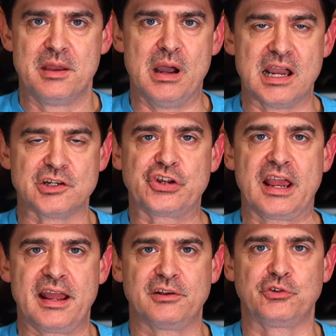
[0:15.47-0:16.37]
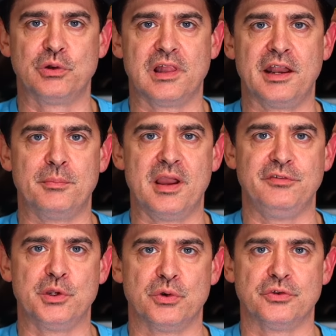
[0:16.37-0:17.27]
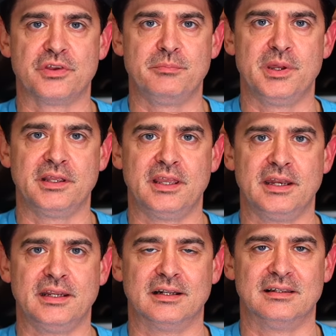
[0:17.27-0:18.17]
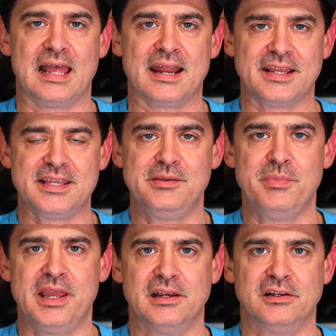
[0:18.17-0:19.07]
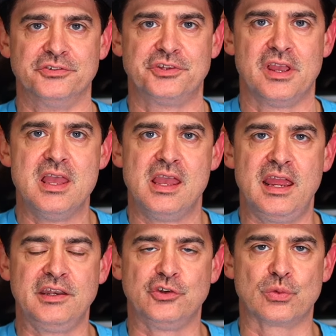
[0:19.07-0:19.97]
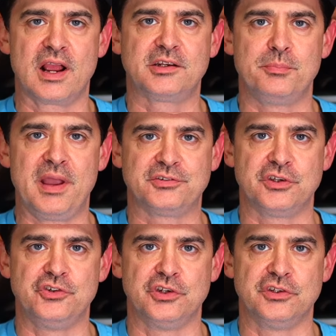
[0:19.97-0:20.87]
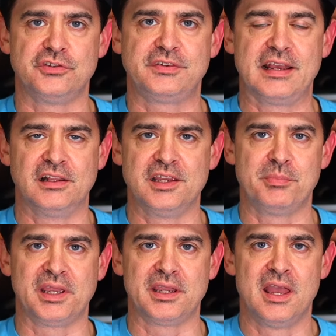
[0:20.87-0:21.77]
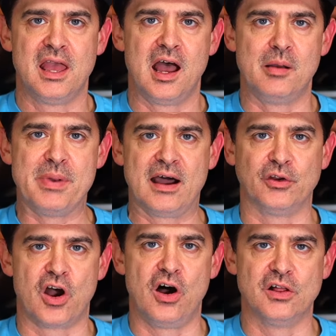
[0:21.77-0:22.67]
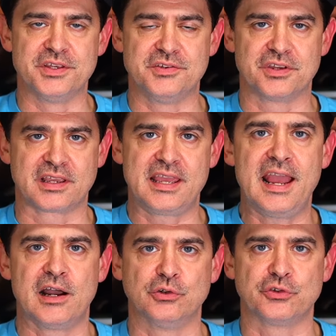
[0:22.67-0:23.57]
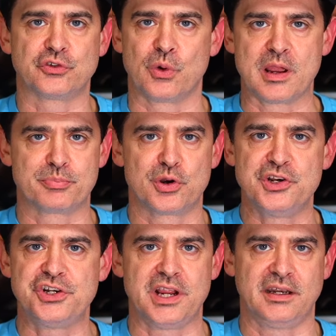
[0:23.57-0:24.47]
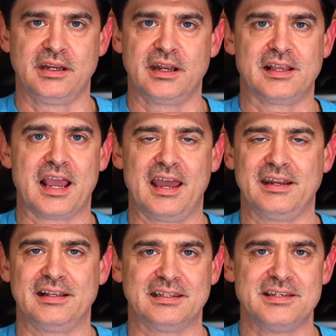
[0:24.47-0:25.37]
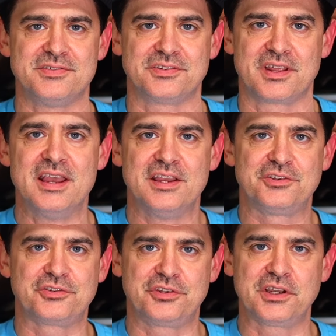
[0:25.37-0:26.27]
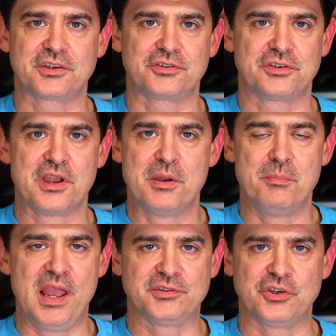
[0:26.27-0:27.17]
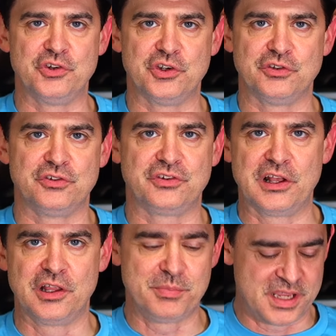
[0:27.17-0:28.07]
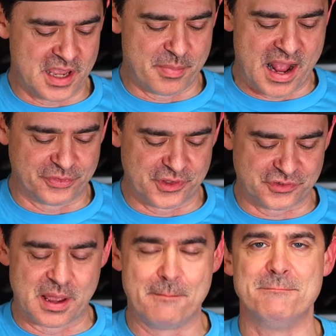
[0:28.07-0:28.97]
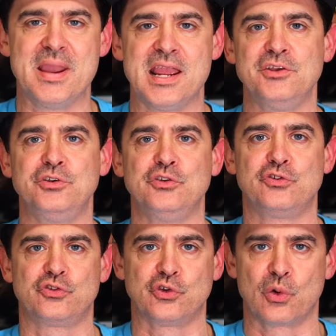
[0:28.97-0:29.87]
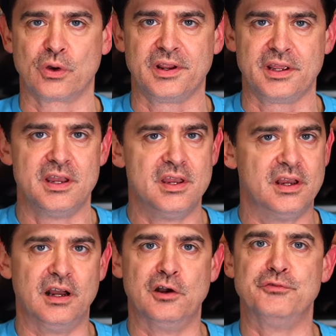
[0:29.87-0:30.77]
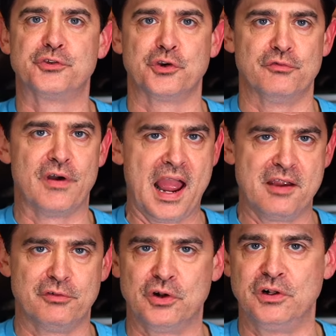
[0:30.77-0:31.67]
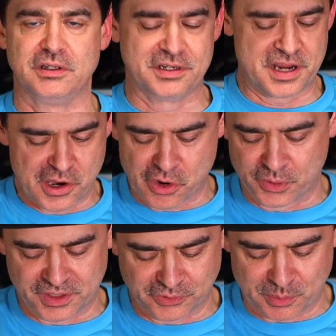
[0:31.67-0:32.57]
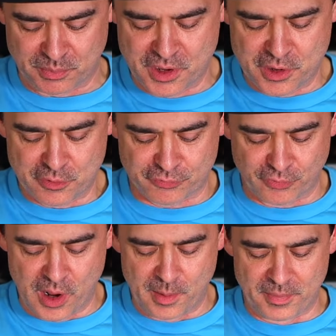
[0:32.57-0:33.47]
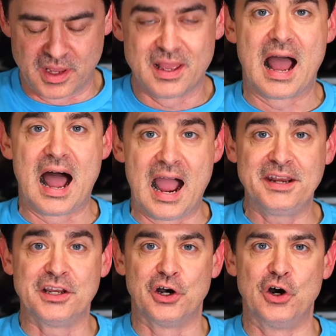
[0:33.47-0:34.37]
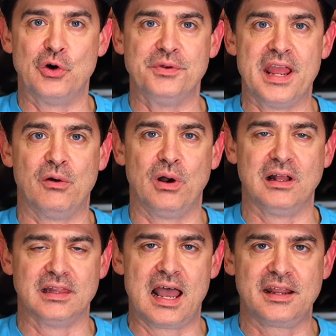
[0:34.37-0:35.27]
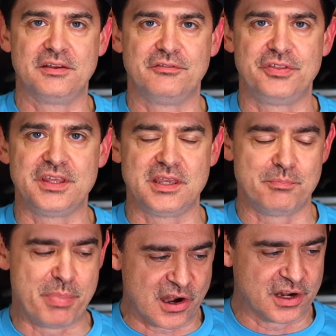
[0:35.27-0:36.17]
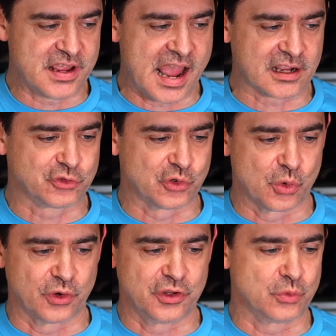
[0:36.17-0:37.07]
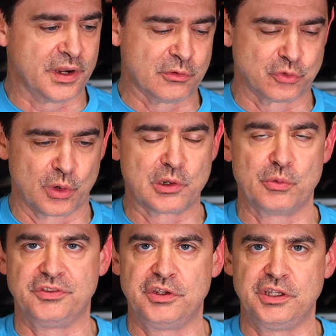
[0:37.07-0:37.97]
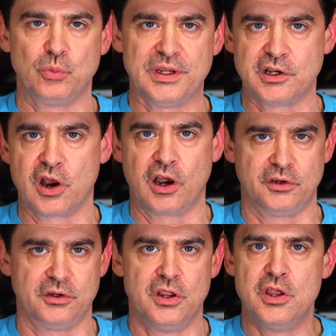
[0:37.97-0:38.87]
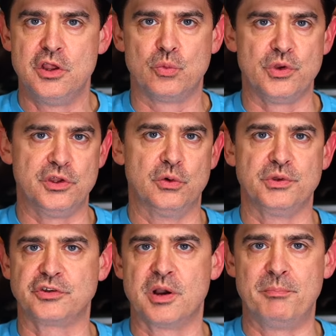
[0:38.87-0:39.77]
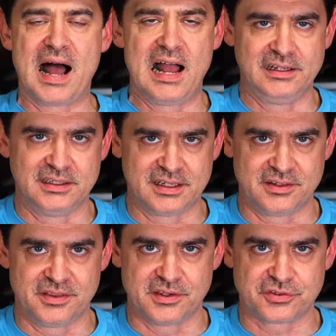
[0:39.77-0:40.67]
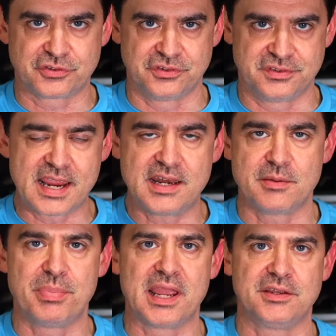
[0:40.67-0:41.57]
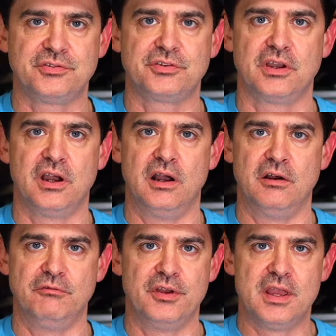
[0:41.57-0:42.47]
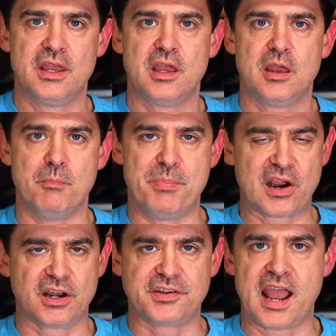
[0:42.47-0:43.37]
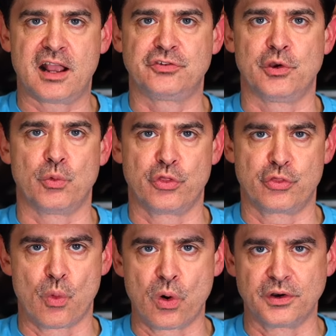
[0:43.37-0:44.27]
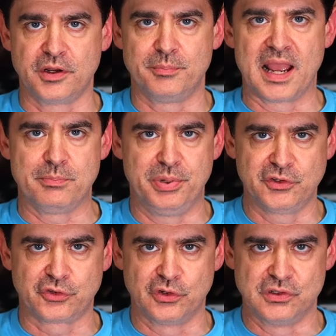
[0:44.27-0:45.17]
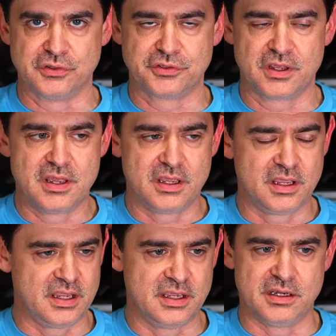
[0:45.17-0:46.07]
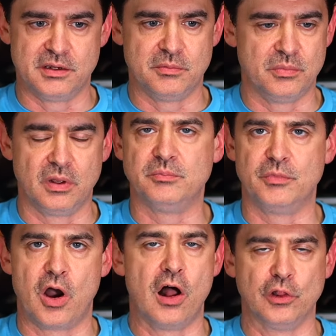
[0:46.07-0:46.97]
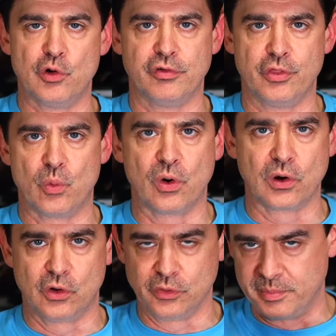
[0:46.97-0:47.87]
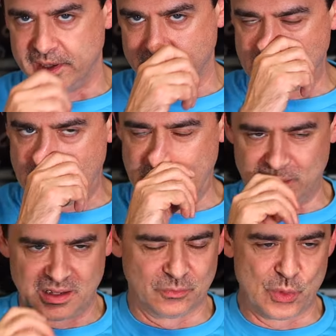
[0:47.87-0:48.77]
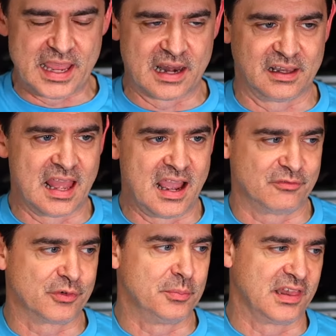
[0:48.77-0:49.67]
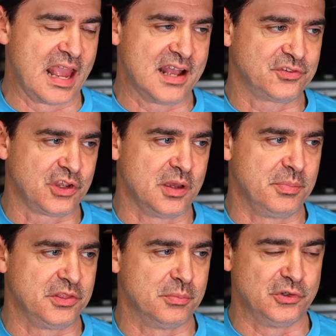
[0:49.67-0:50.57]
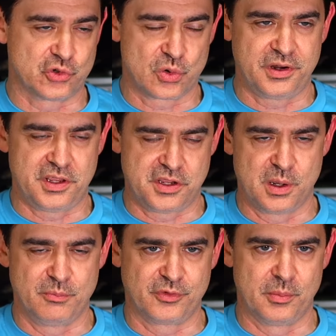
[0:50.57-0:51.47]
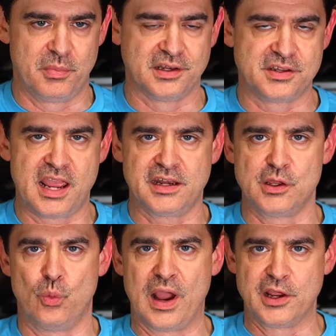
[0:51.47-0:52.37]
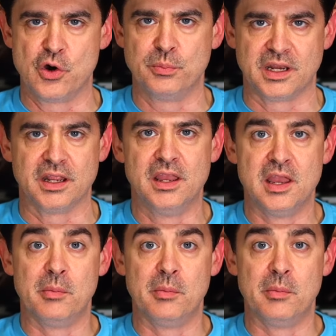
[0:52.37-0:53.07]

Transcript: But shout out to a lot of my viewers. I've been getting a lot of emails and direct messages telling me about all these accounts. So I appreciate it. I got at least 6 messages telling me about this amazing story of survival and heroism from Idaho. Now, a lot of the bear attack stories, when I was working with Dean Wingard, you know, he's compiling this database of bear attacks that were thwarted by pistols in all over the world, but we got a lot from Alaska, but the majority come from Montana and Wyoming.